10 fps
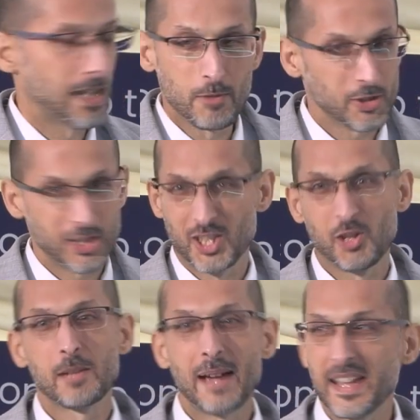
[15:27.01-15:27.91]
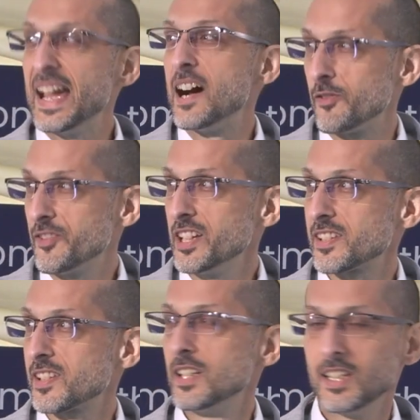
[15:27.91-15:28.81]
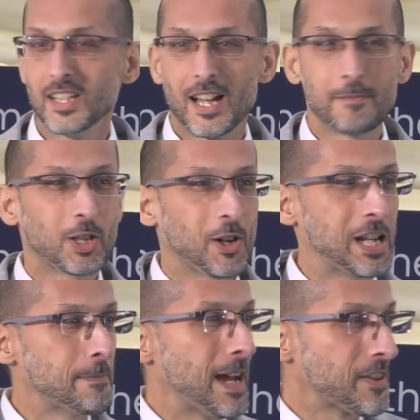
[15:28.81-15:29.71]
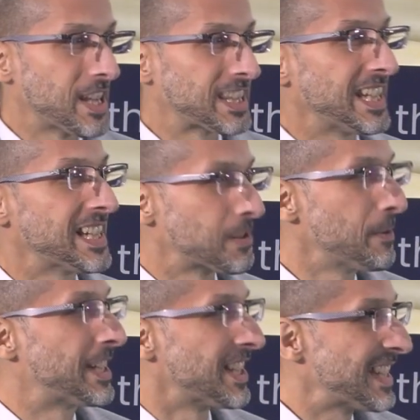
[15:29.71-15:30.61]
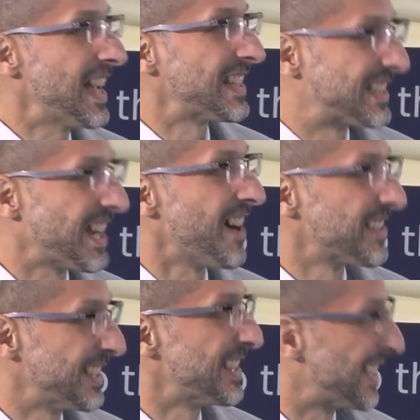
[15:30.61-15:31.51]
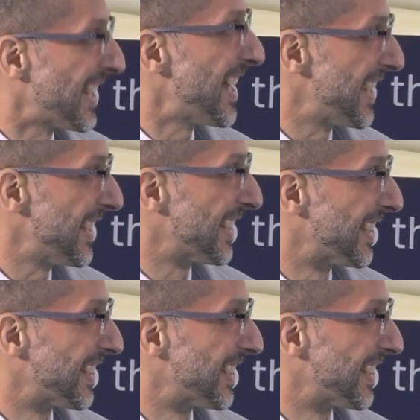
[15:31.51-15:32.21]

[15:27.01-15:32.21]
I'm not just talking about the outfits. I'm talking about the things we could get done in the day.